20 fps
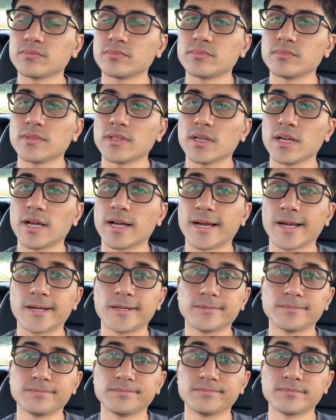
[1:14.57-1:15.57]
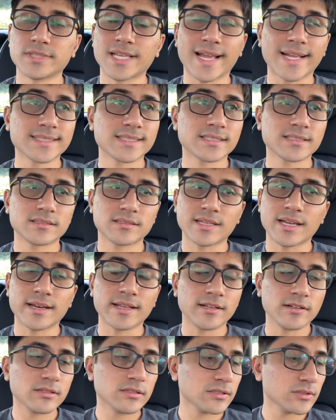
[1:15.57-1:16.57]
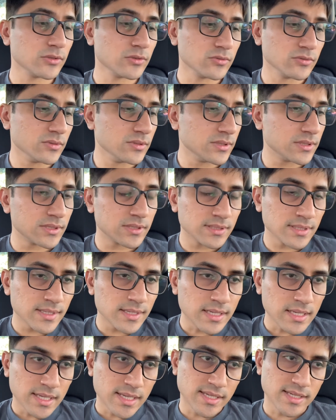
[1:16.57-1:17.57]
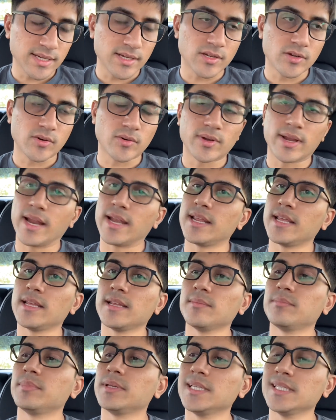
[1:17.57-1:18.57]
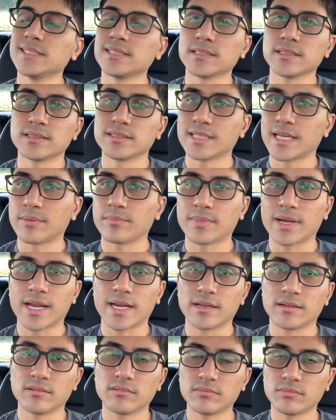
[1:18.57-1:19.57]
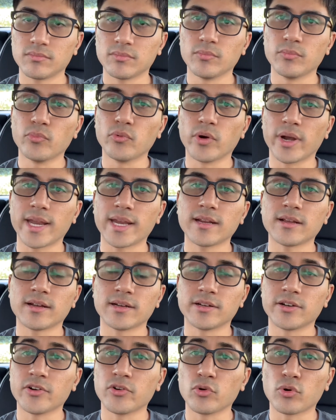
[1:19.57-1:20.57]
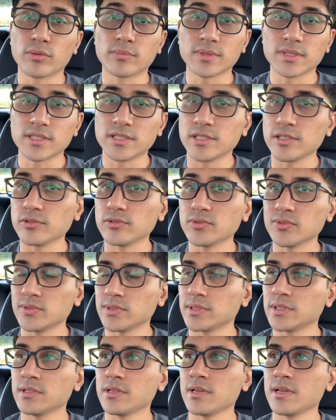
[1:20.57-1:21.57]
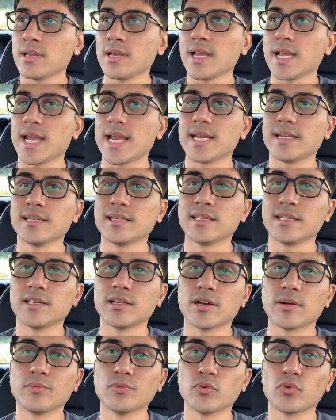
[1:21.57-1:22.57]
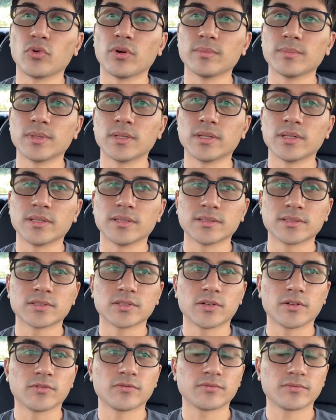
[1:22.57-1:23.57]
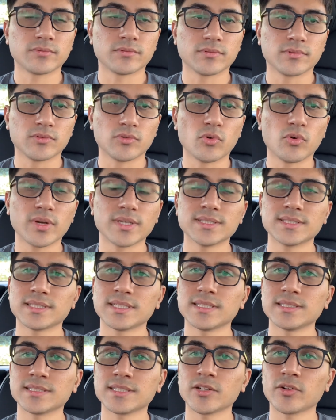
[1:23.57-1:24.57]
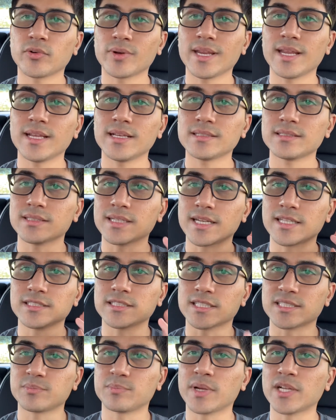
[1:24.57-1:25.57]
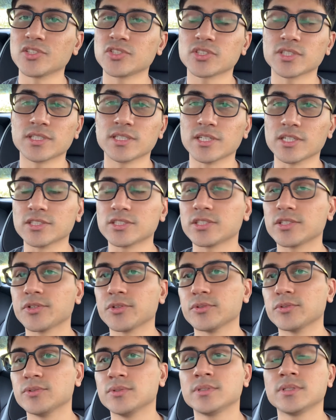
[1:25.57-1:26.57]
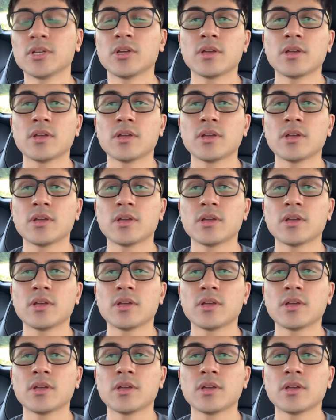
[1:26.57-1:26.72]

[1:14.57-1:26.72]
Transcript: that includes, any pieces that might break under normal use, any abnormal sort of noises, creaks, any suspension issues,